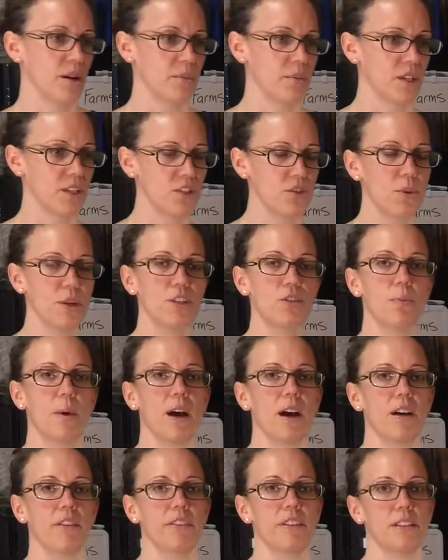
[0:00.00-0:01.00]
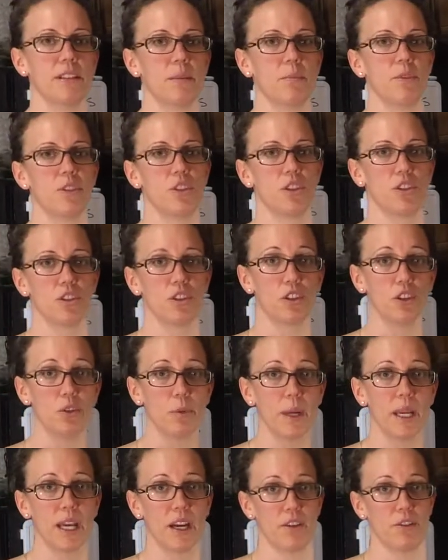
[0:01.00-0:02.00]
I'm going to switch my oven temperature to
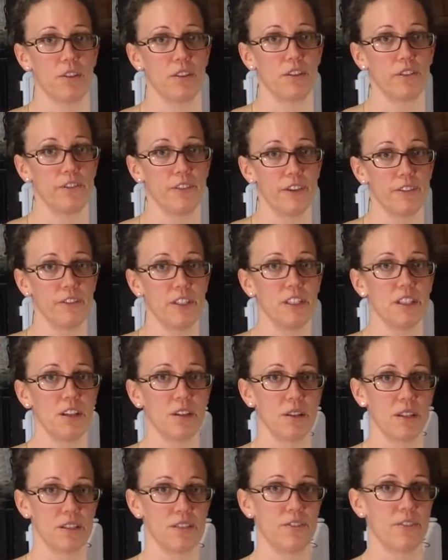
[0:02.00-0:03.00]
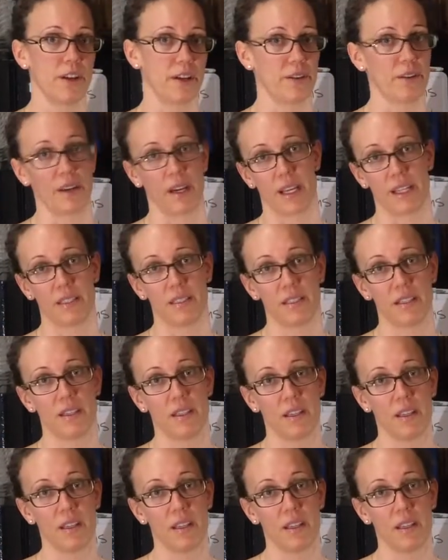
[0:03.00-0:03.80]
350 degrees Fahrenheit.